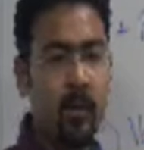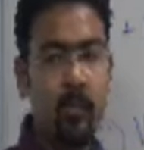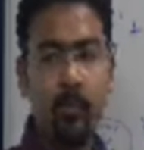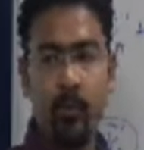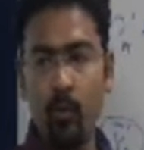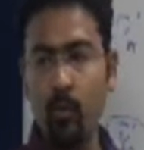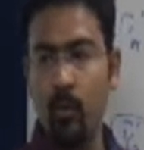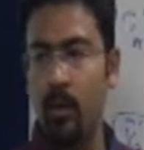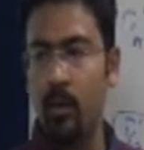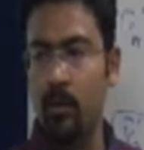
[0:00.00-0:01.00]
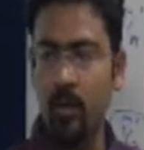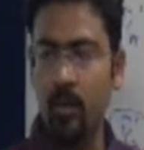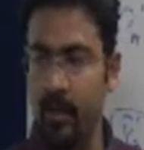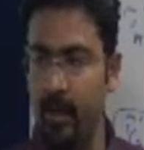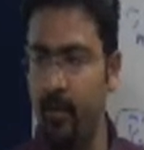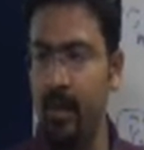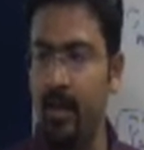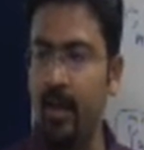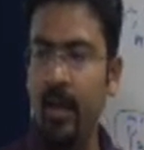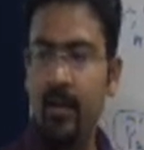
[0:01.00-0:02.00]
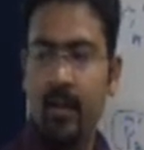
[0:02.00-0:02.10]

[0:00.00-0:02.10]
drew independently and then